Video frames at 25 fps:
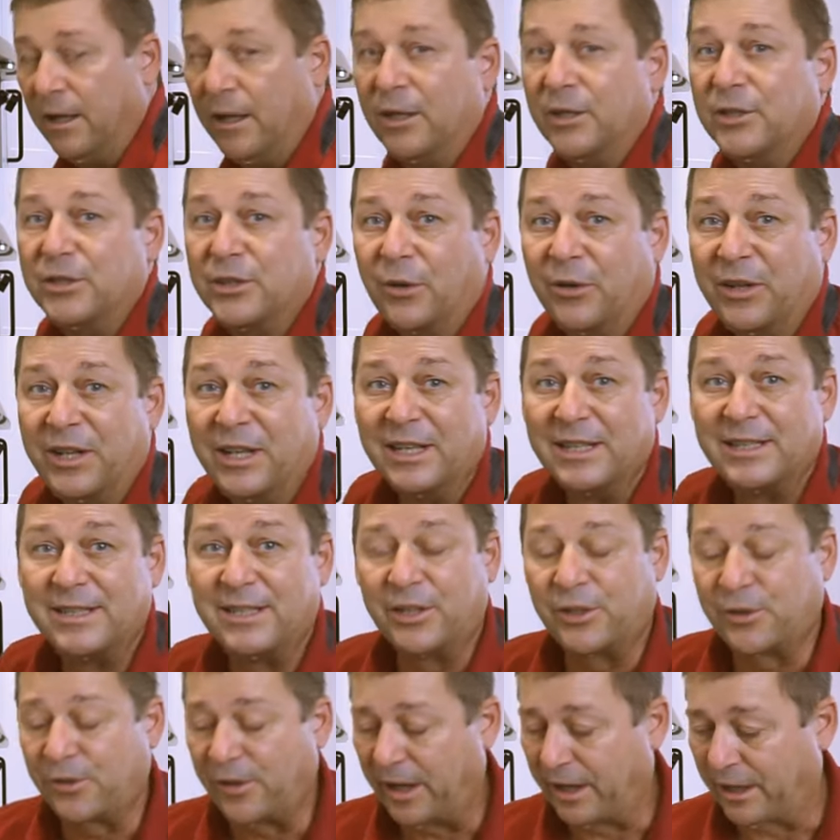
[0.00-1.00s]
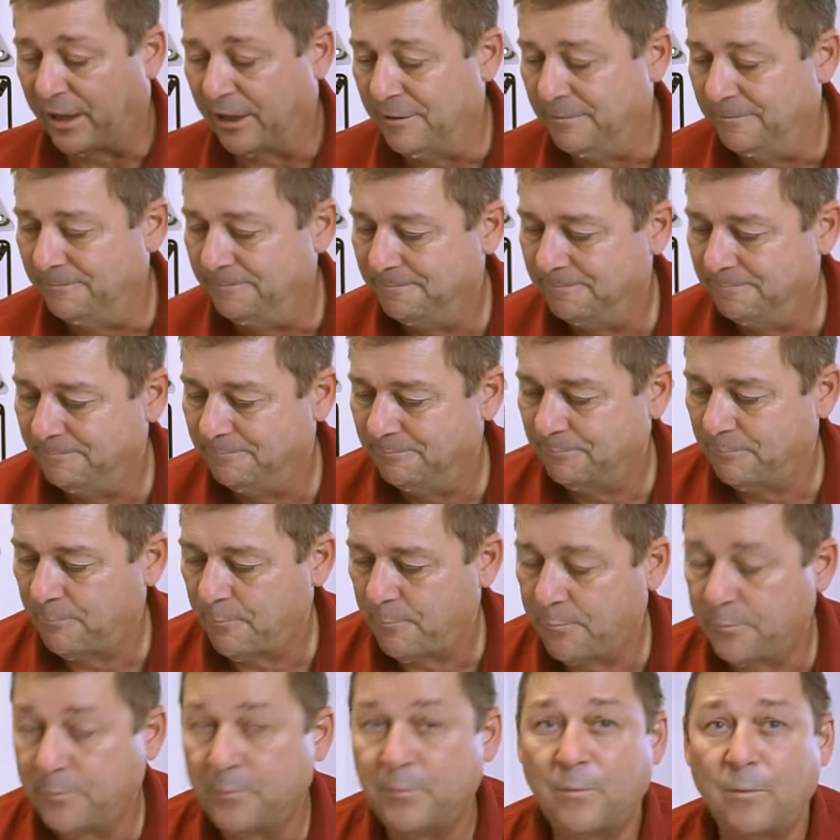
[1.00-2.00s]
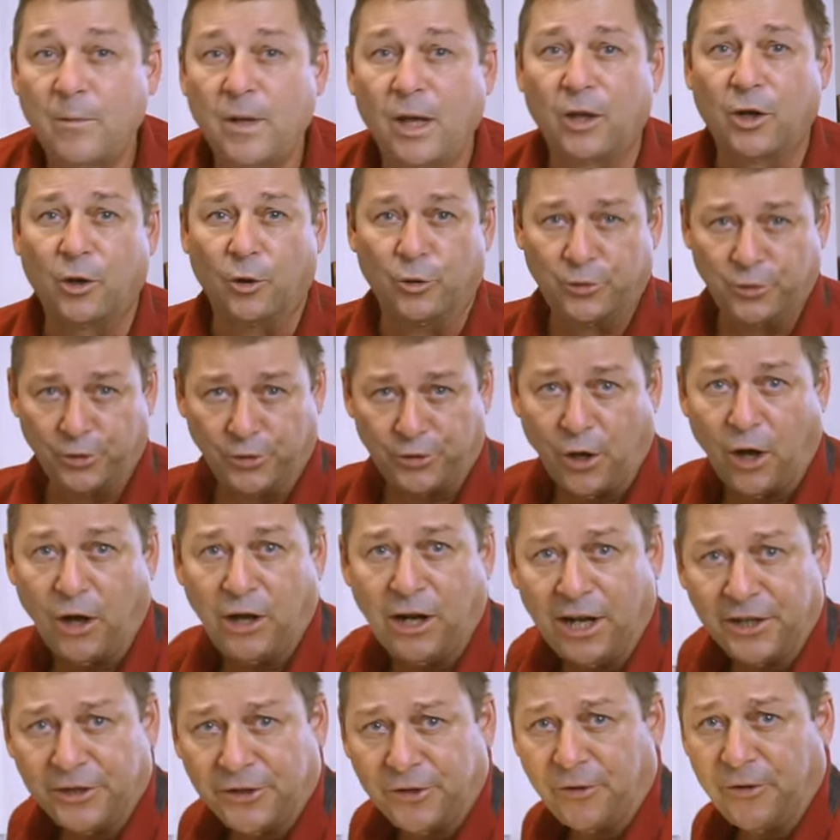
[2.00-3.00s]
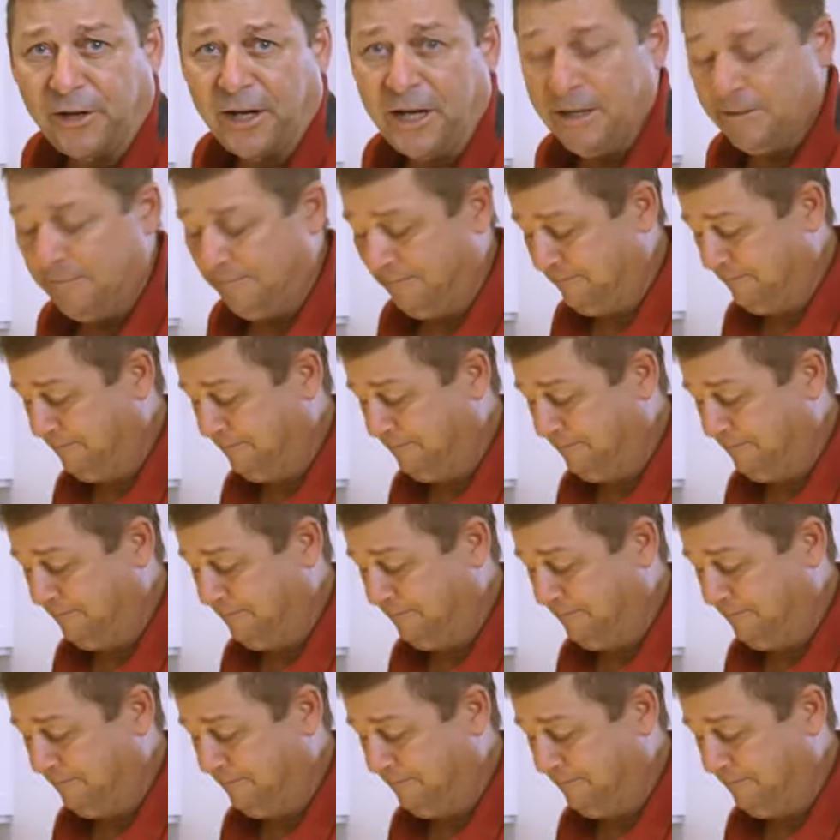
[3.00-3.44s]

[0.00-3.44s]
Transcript: So here's the trick. Go to Dollar Tree